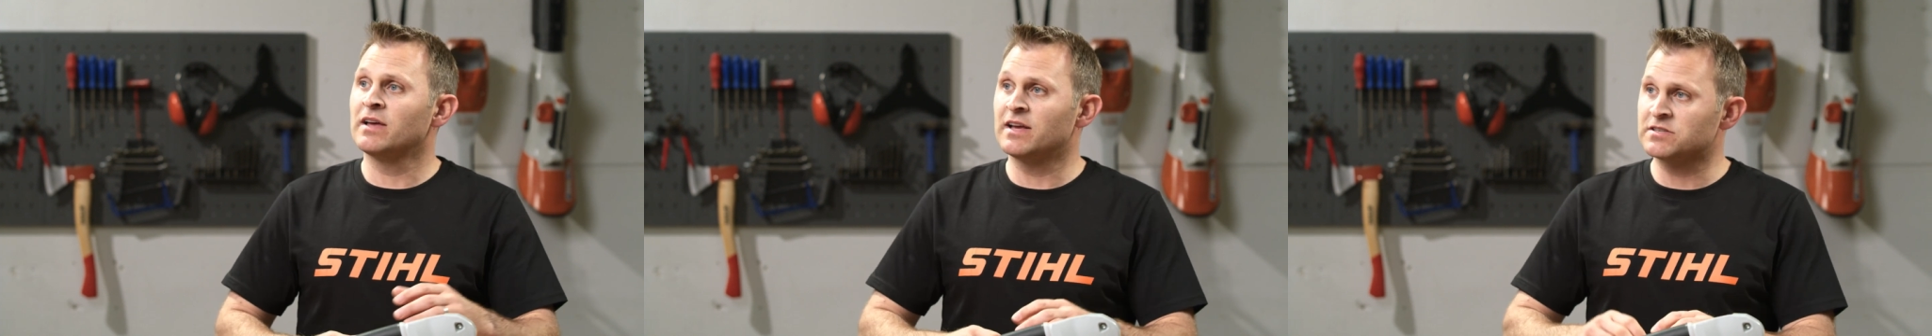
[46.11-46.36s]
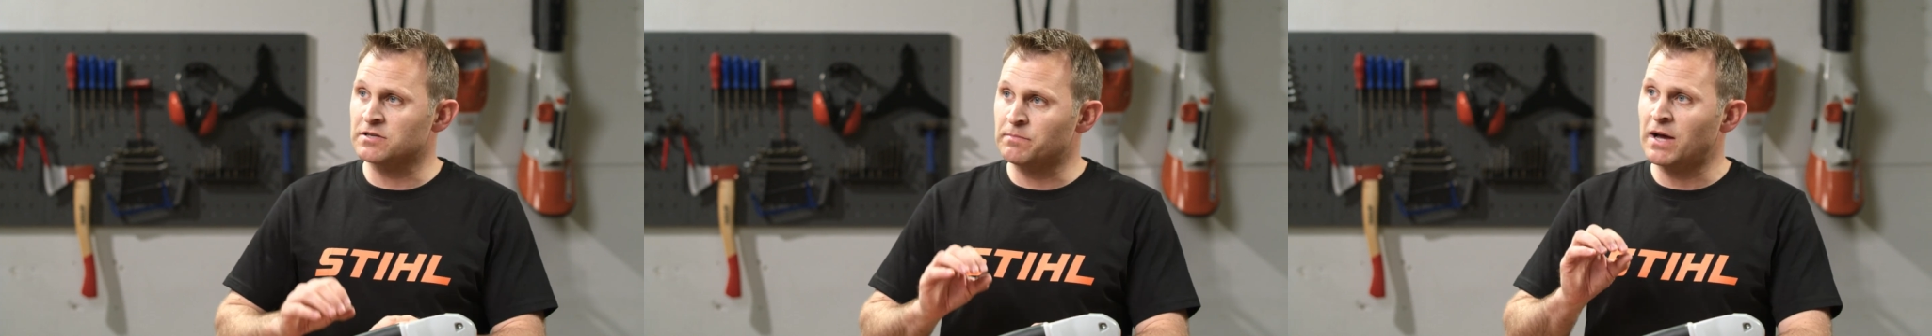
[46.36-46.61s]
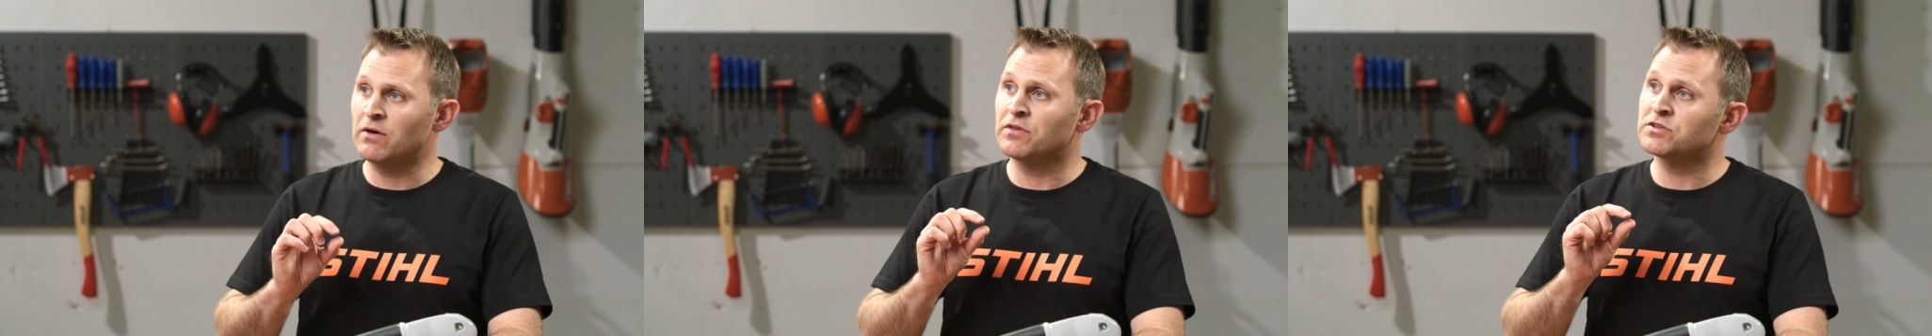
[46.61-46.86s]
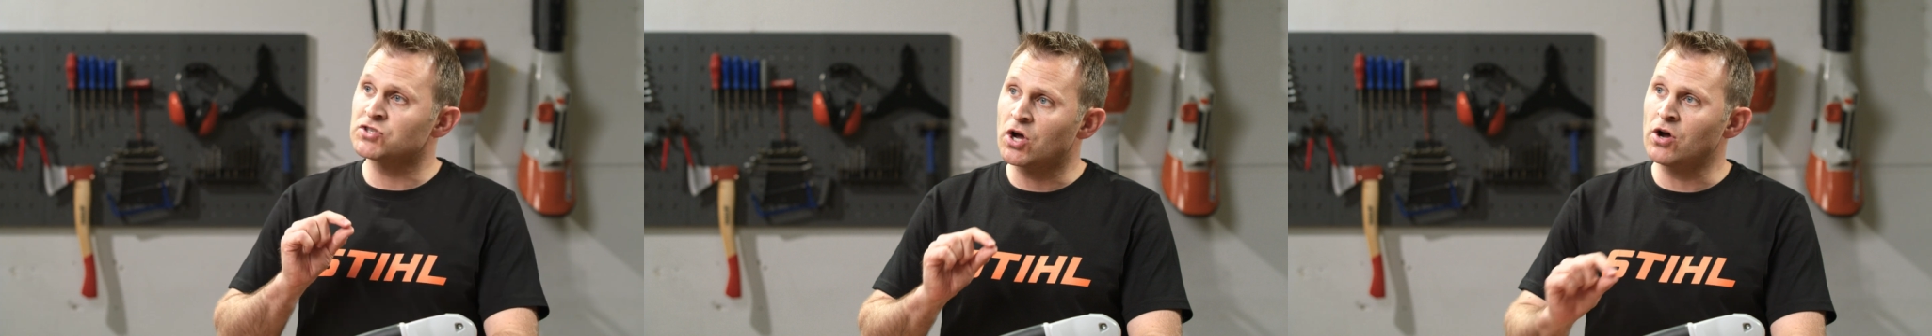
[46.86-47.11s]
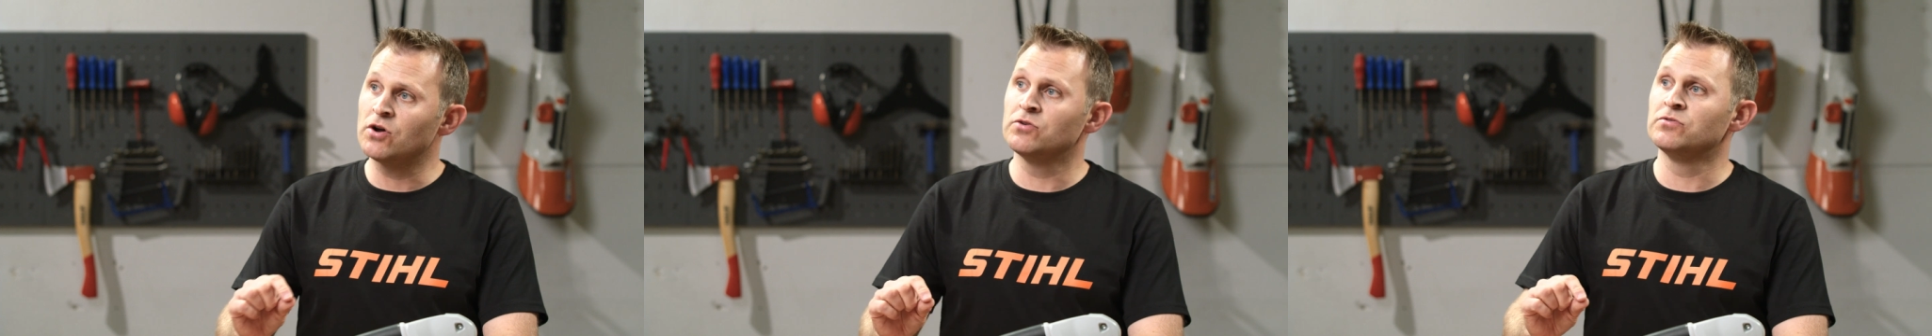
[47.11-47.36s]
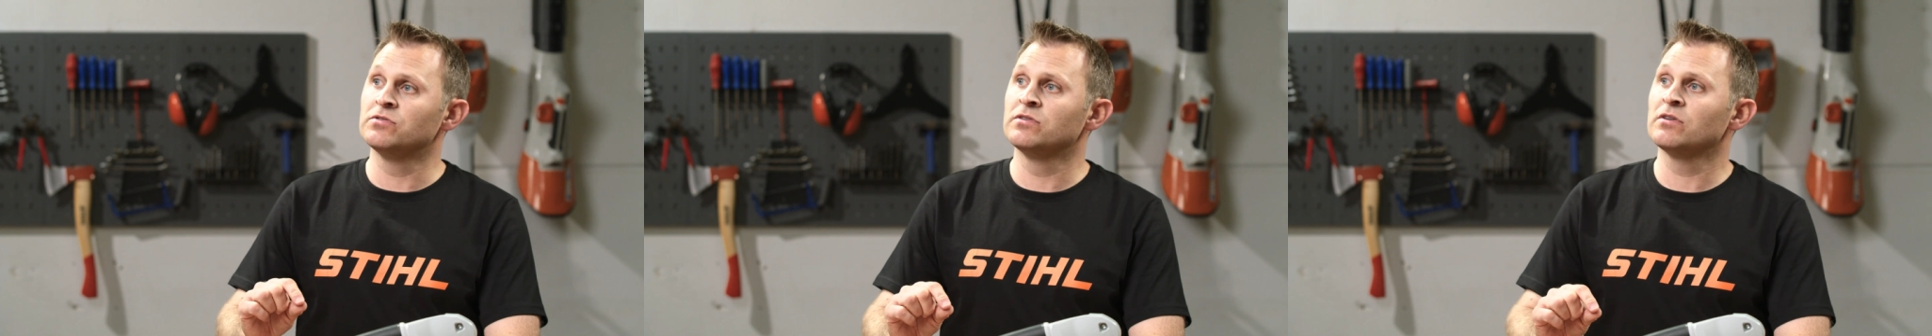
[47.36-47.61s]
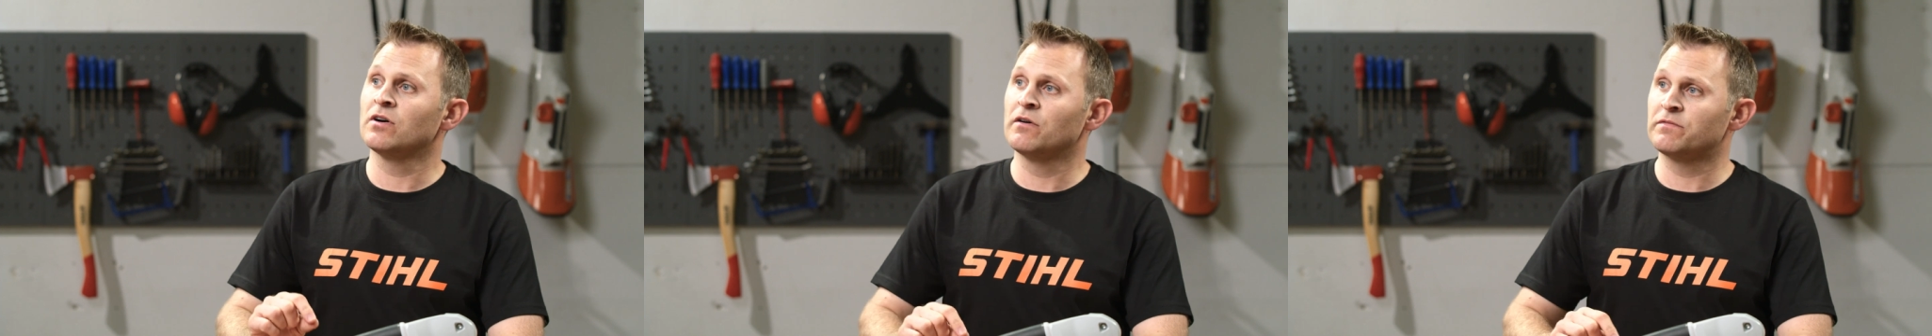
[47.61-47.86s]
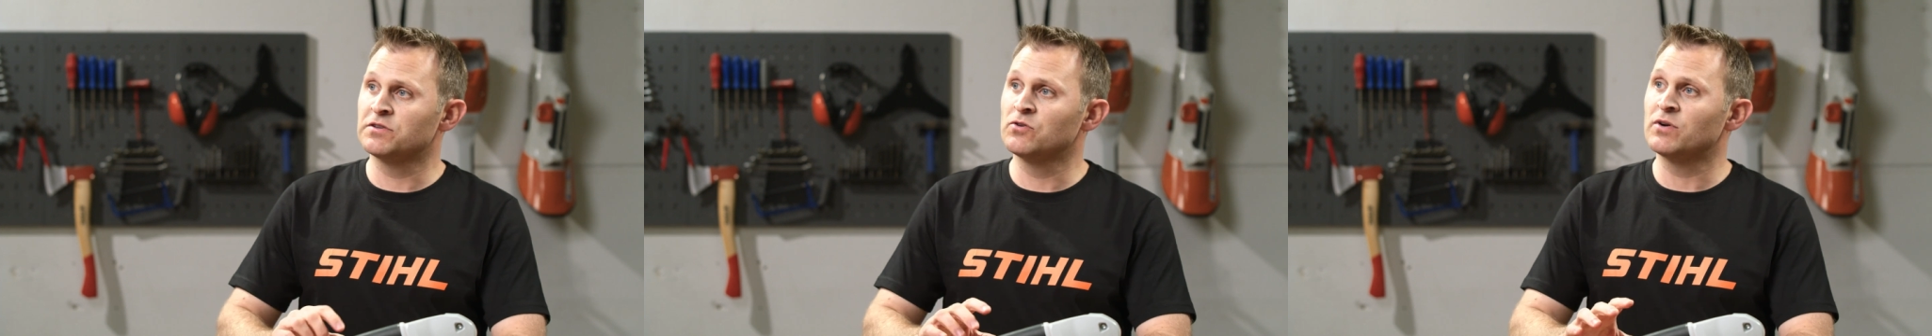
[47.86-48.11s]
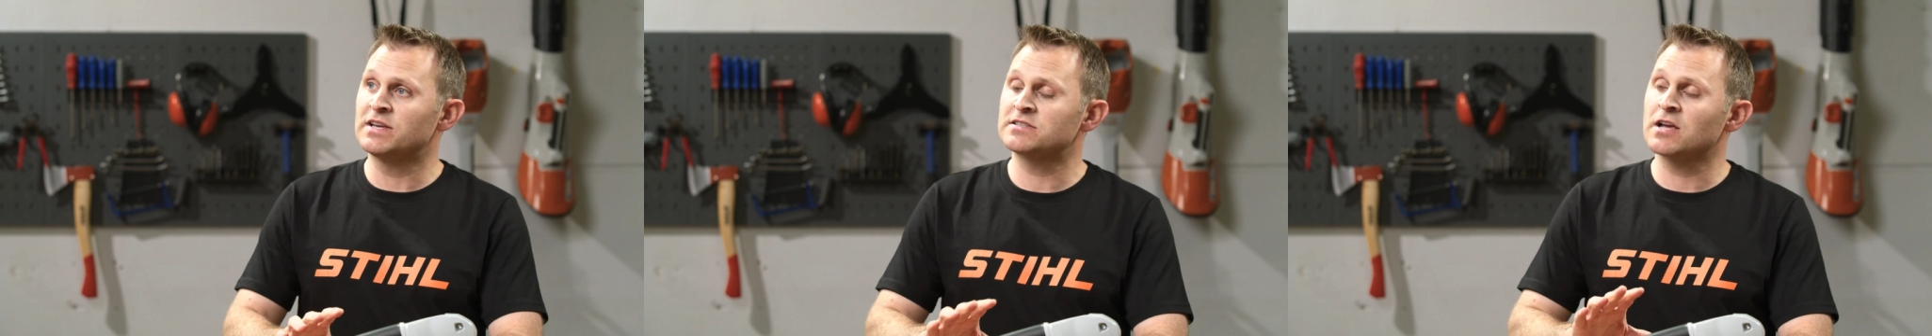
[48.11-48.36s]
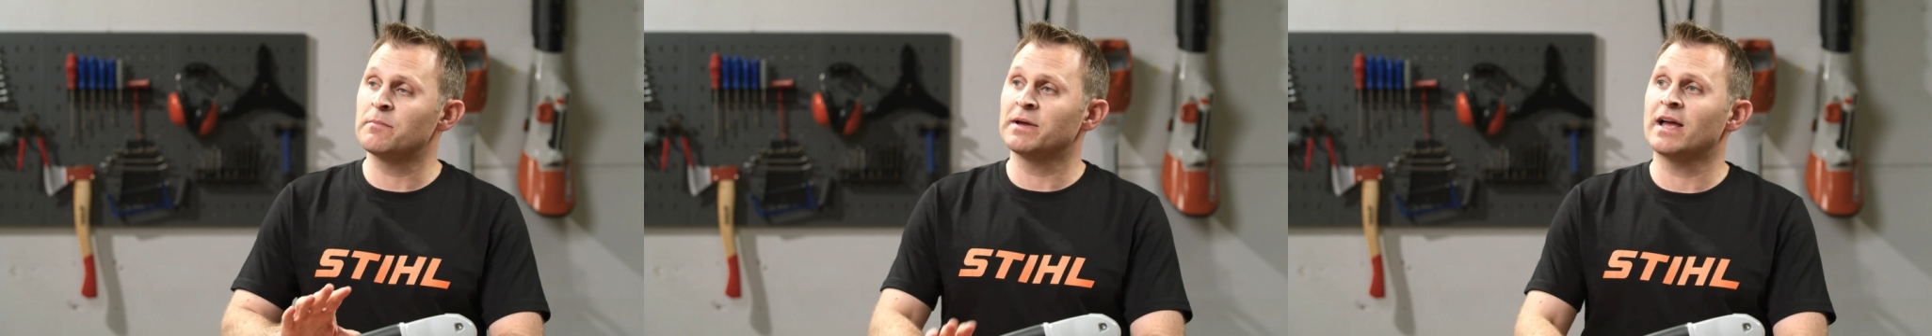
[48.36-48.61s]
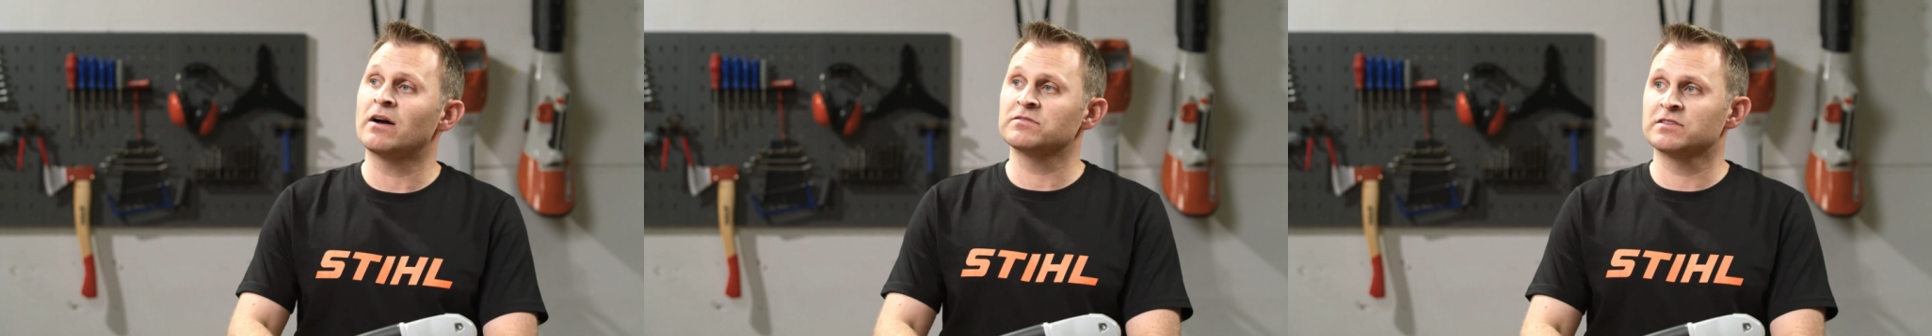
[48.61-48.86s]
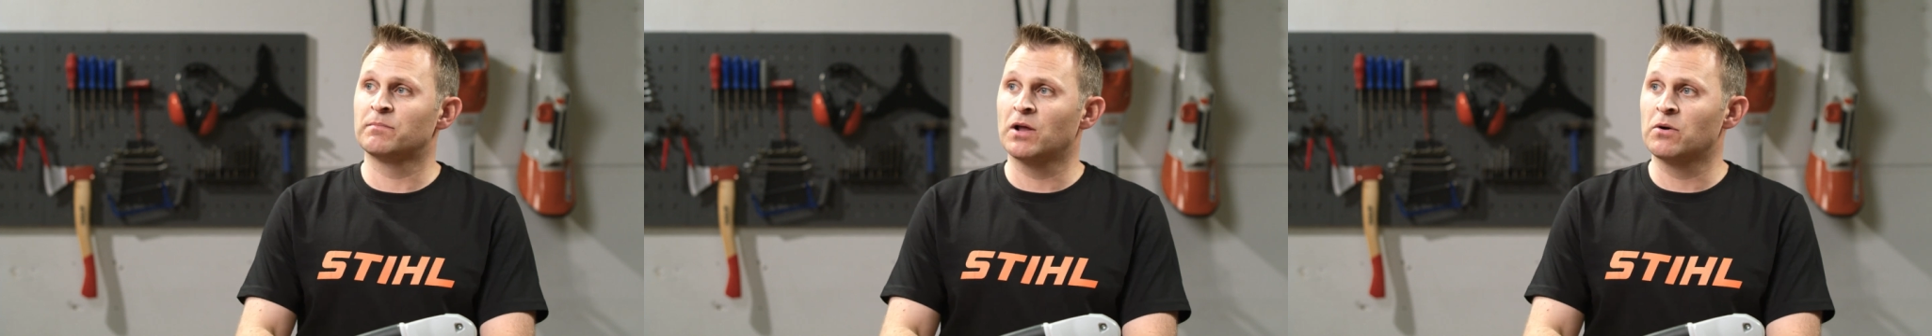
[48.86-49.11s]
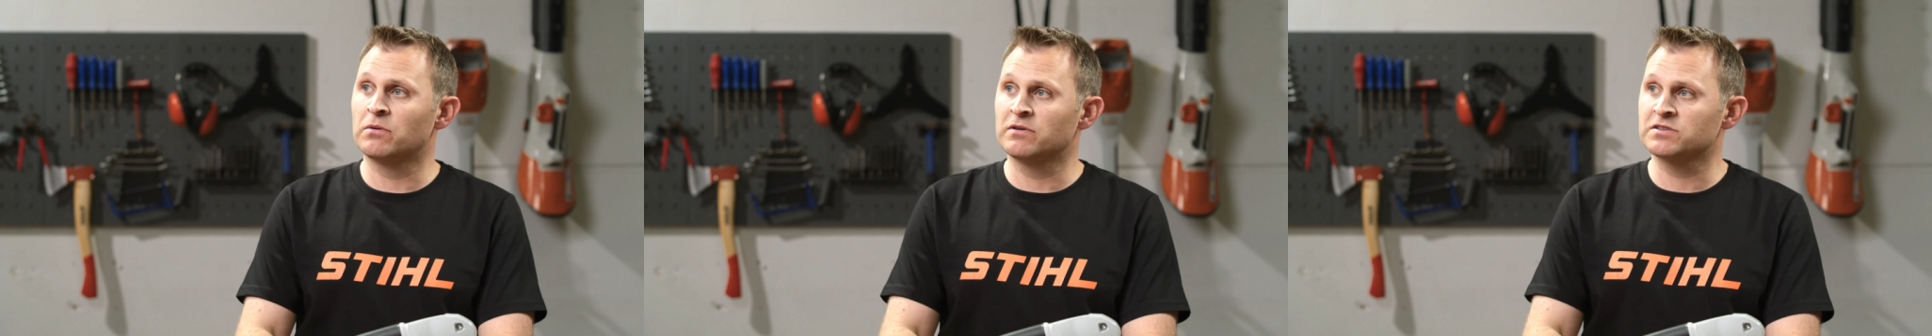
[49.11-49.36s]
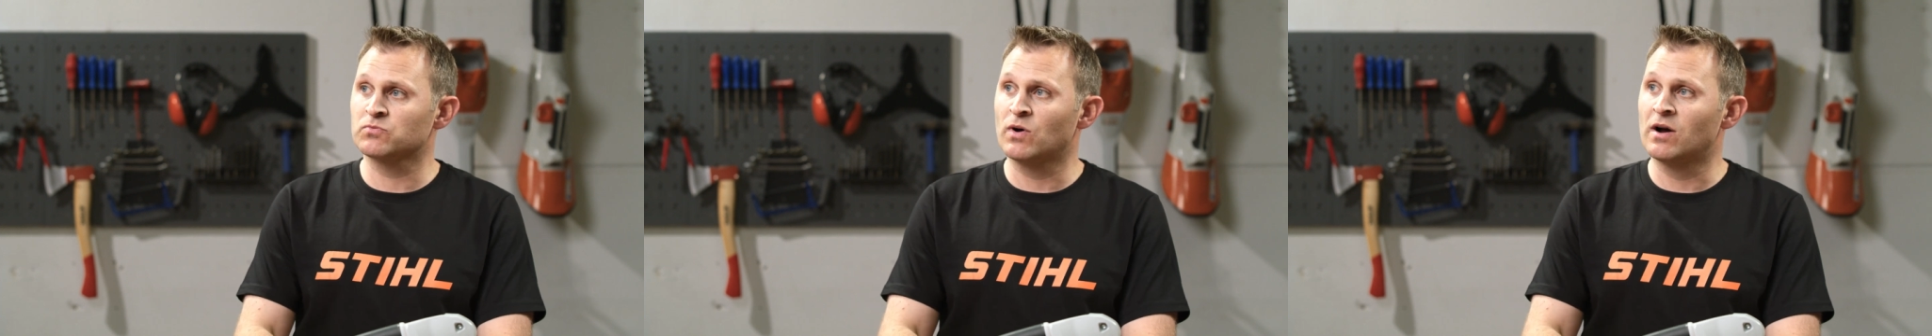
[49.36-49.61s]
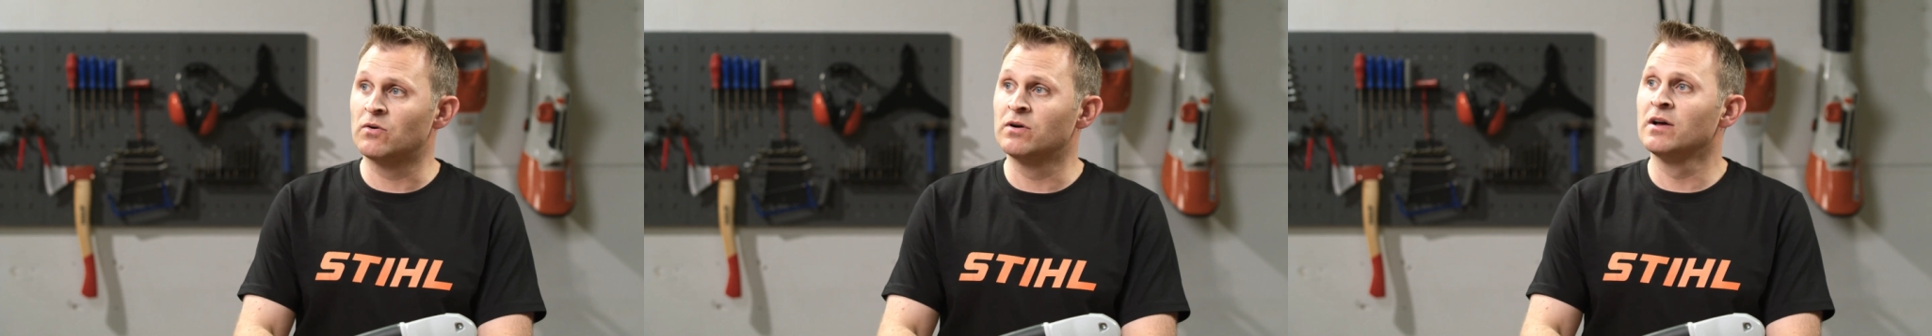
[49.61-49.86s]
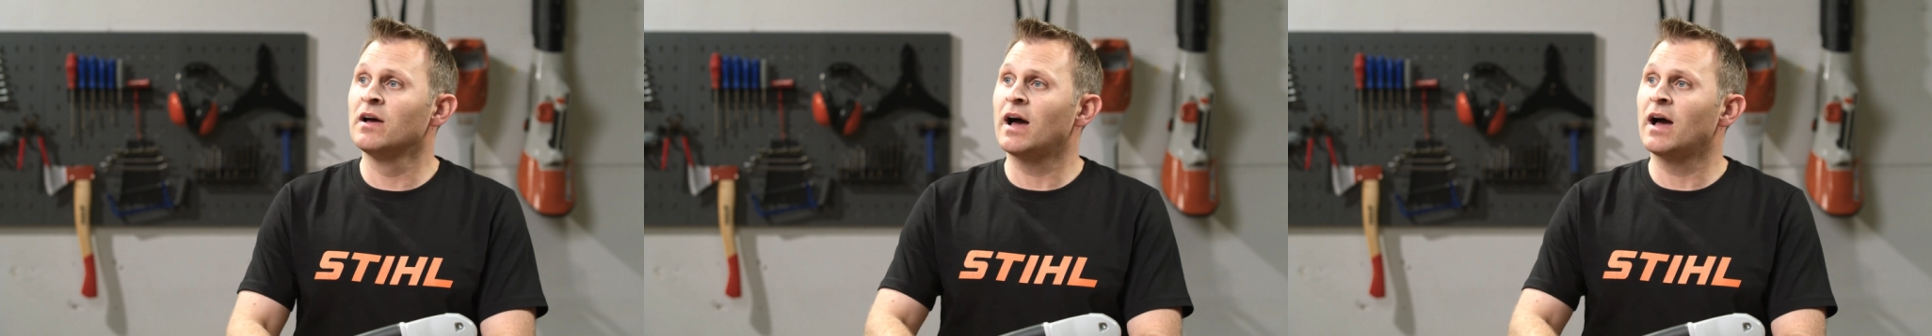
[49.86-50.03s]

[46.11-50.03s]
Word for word: it's about the tone of the noise coming out of the blower as well.